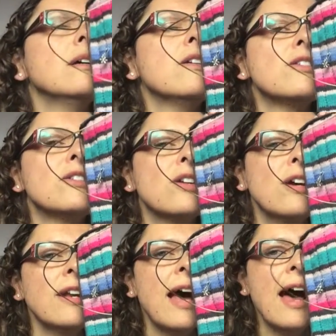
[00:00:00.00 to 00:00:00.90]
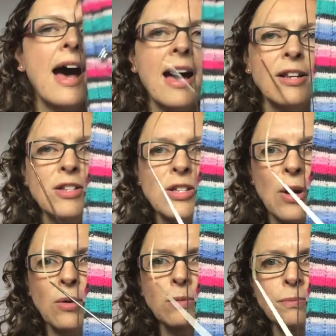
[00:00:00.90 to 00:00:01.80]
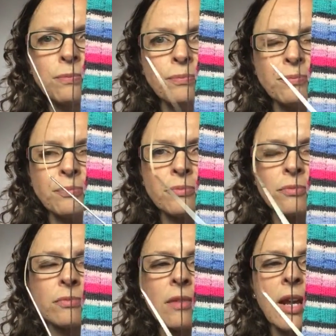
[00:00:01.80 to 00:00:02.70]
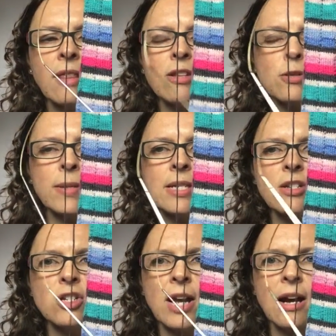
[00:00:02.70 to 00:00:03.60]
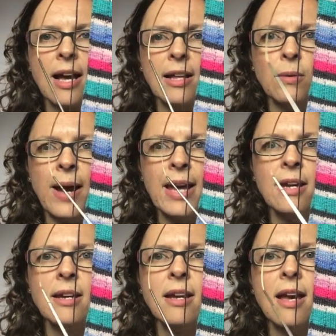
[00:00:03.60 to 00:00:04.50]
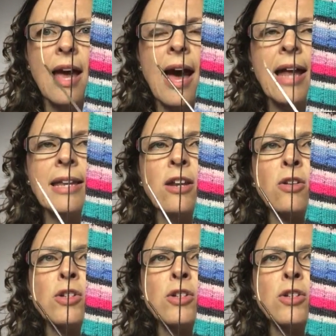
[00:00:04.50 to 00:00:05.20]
Serta Heart and Soul in the Twist and Shout colorway. Knit on